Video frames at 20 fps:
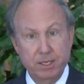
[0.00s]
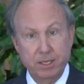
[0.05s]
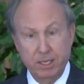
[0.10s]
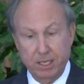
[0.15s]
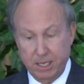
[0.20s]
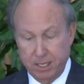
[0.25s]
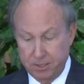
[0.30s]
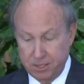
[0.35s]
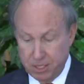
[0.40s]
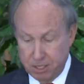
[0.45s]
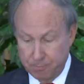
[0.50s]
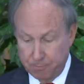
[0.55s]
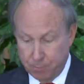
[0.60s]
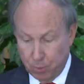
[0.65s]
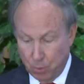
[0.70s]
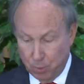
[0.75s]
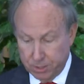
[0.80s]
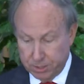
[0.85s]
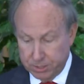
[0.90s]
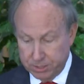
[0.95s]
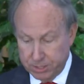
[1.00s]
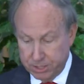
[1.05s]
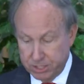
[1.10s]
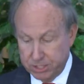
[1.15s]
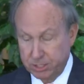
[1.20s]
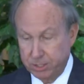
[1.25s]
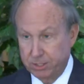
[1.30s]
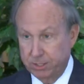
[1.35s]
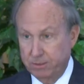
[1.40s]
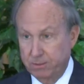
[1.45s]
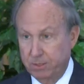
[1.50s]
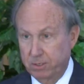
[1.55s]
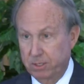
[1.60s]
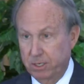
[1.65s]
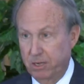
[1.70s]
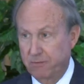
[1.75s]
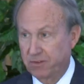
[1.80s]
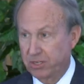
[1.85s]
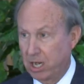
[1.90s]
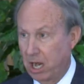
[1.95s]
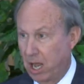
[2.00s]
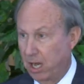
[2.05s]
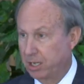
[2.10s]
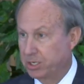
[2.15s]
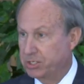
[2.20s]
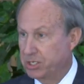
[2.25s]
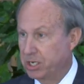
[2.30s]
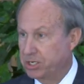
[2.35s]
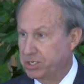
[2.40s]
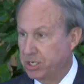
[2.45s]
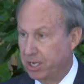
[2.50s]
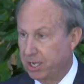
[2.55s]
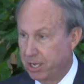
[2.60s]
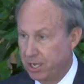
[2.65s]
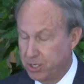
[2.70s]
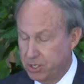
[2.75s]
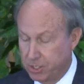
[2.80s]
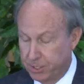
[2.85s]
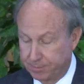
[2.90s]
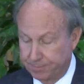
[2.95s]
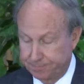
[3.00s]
in the importance of a college education.